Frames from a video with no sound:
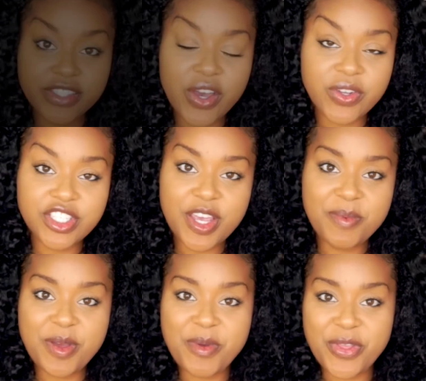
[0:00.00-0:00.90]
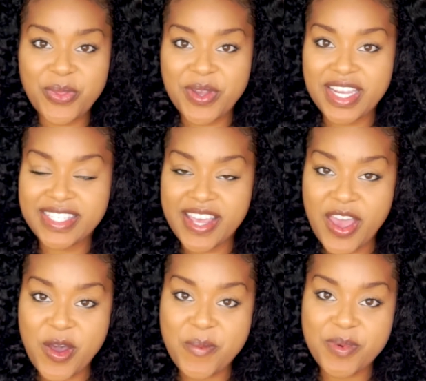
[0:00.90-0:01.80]
So tip number 3 to
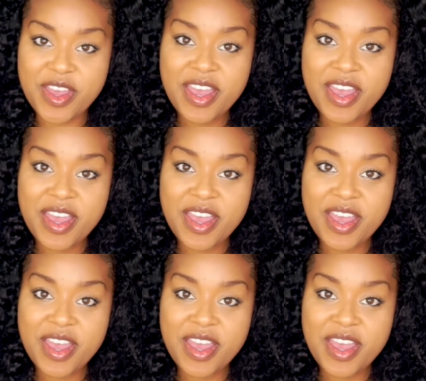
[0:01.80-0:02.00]
help